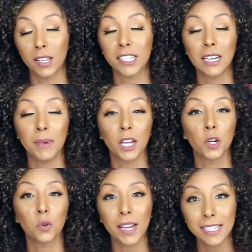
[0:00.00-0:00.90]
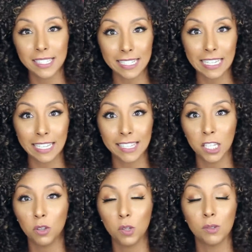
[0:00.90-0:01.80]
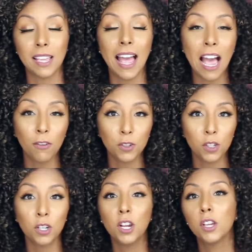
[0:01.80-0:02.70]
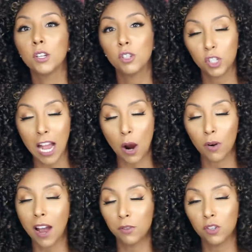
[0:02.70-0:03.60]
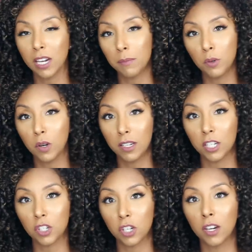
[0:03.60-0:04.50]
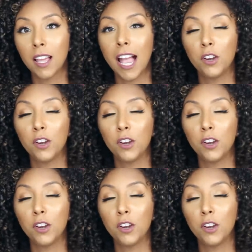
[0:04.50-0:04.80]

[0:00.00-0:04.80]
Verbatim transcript: It's going to be a great sealant that you use after your shower, after shampoo, conditioner,